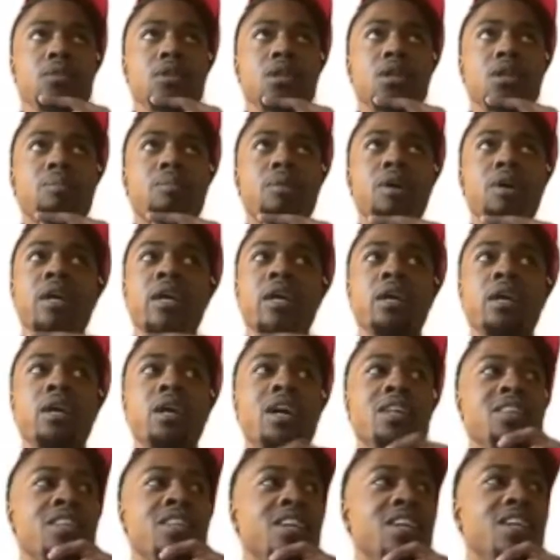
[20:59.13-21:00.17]
But yeah,
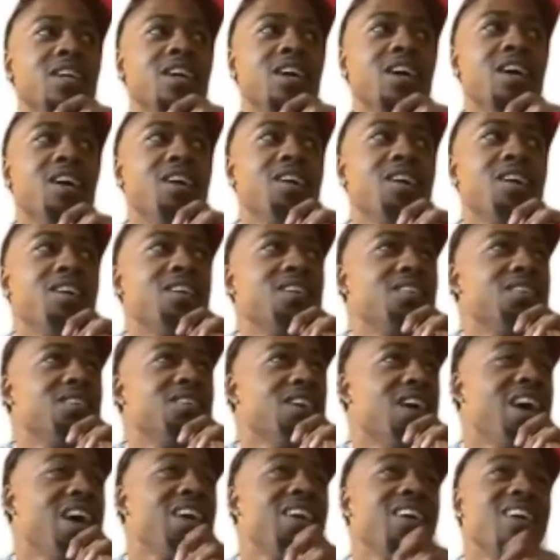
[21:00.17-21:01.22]
I think
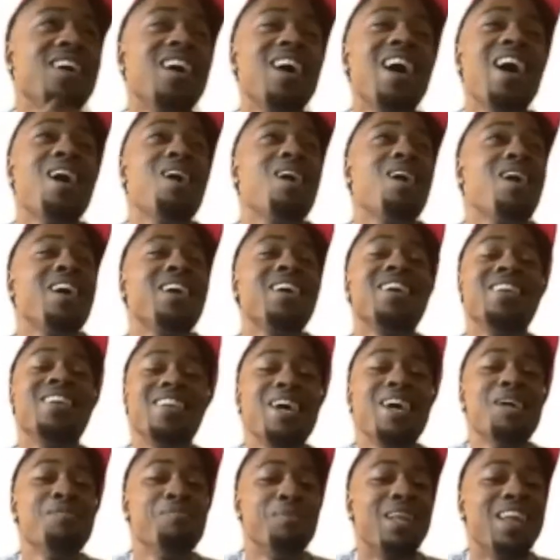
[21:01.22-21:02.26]
I can
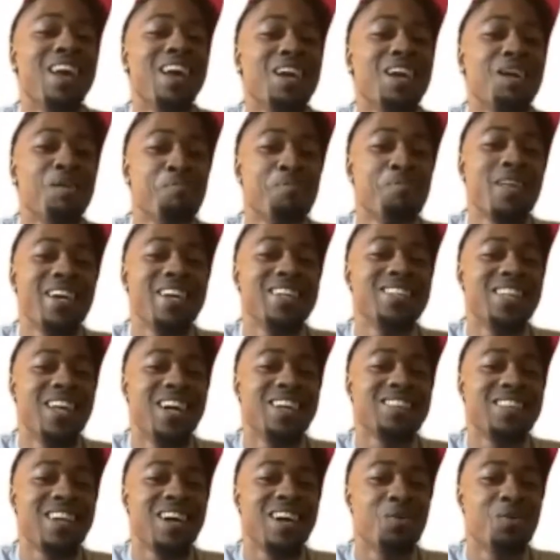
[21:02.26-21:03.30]
name a lot of plays
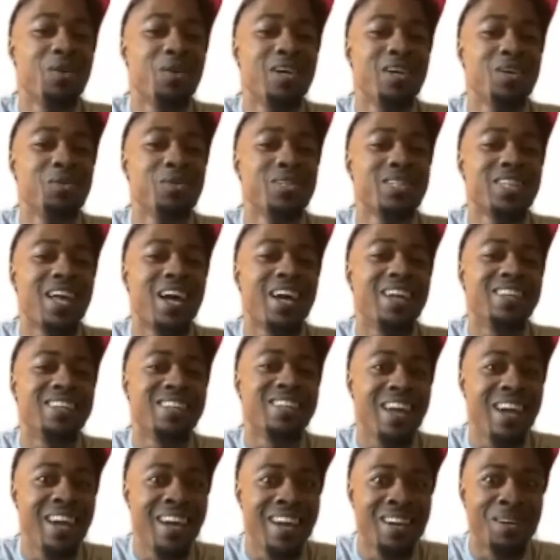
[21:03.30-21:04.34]
like that where it was like,
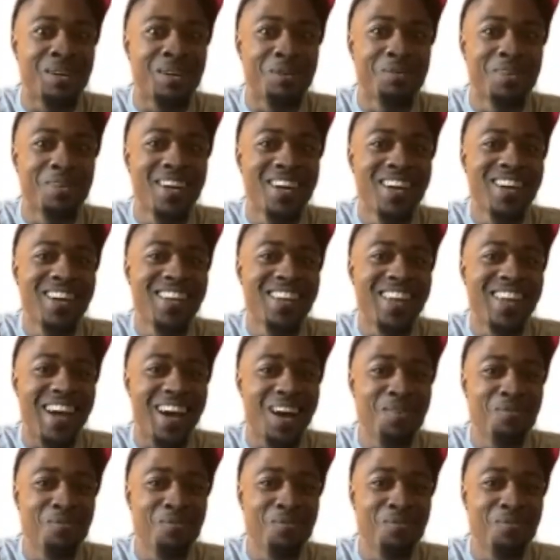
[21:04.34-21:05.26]
damn, like I'm